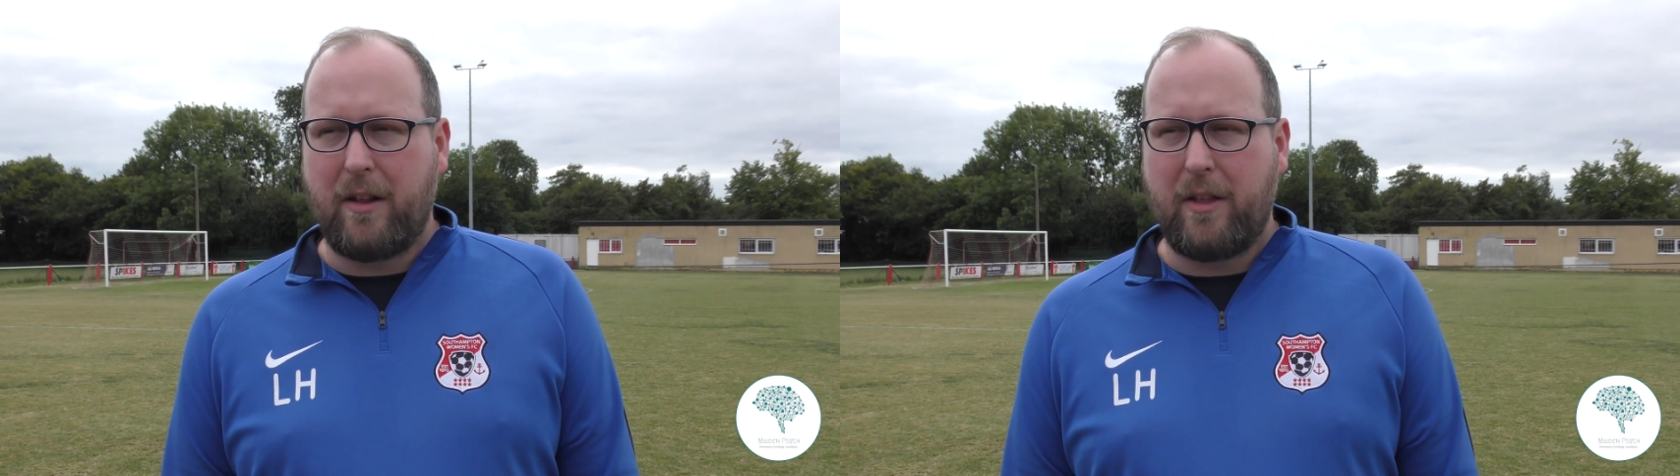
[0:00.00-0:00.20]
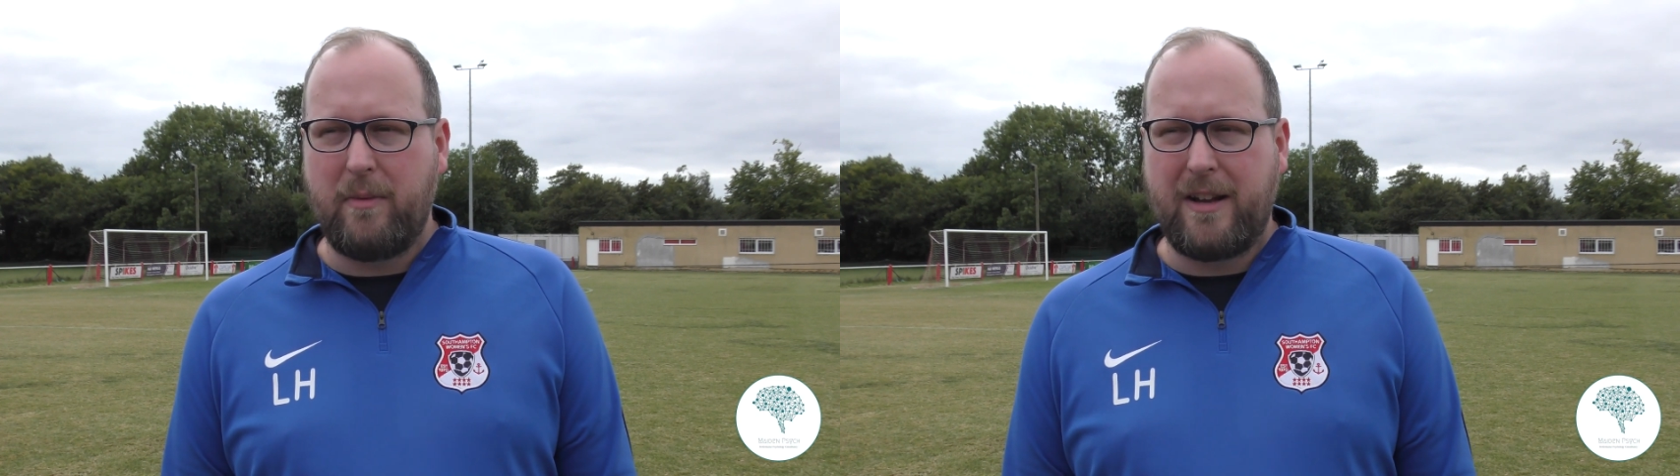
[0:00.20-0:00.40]

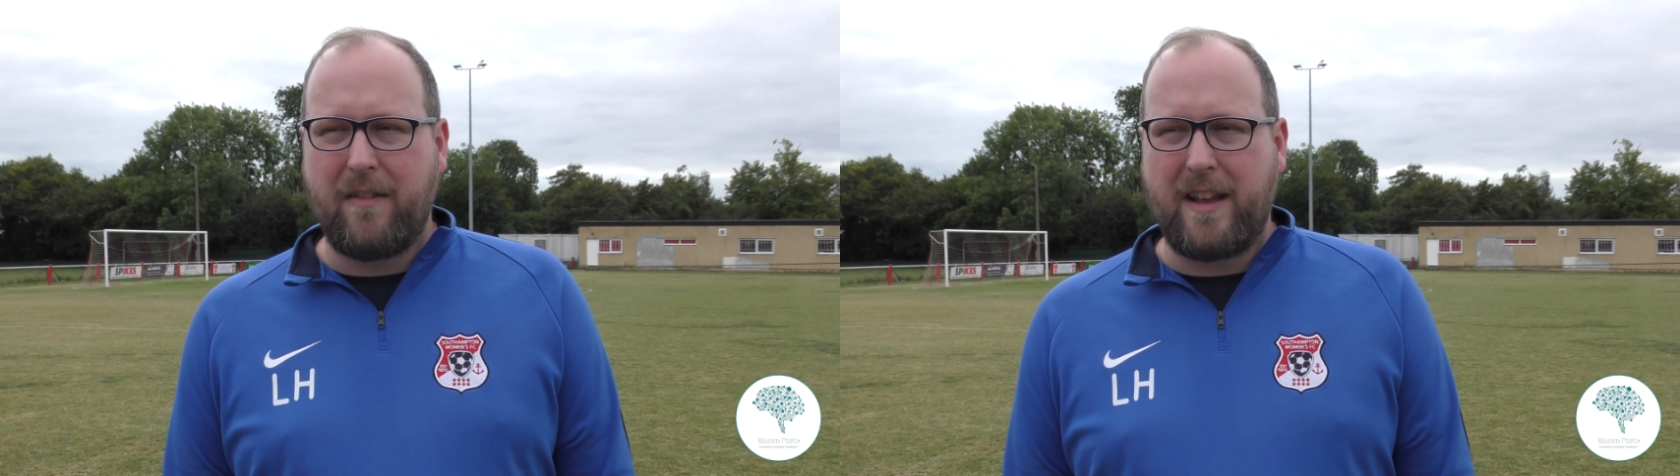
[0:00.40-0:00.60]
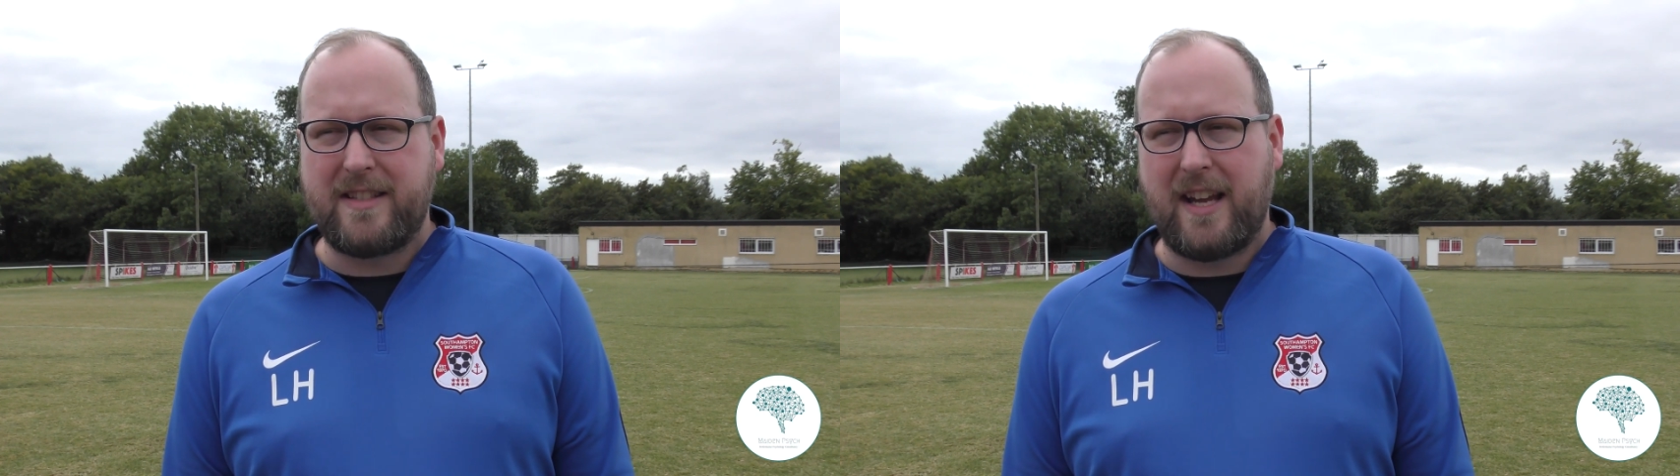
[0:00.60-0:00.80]
and I think we
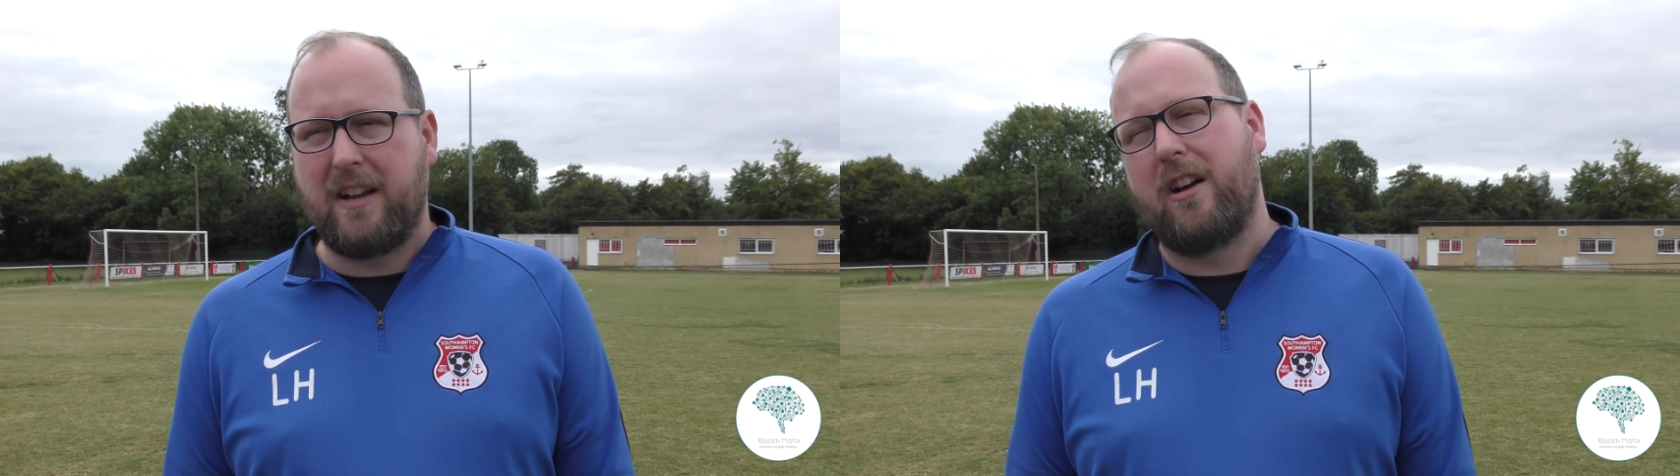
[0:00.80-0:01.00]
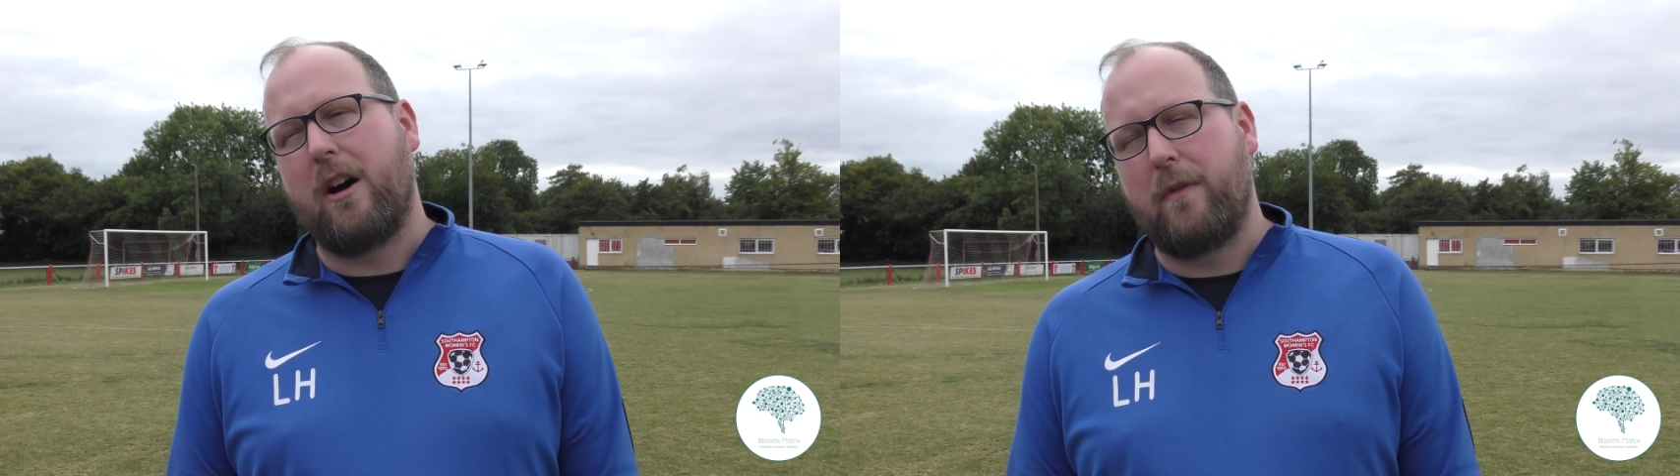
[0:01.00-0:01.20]
got that
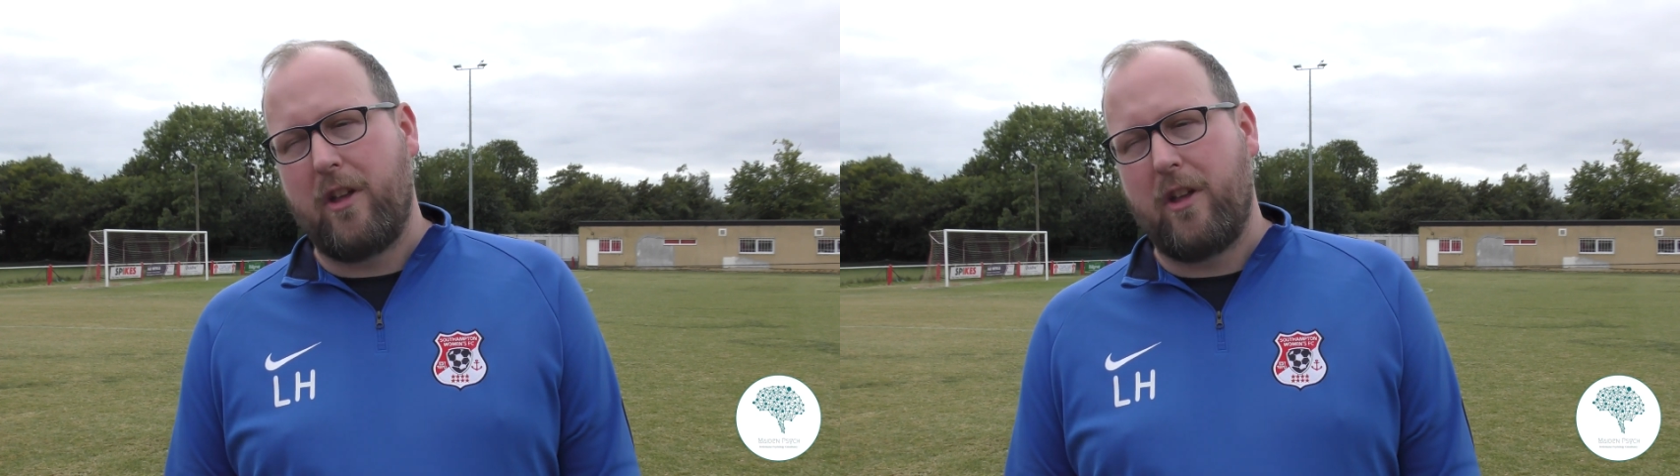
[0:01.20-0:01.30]
second half,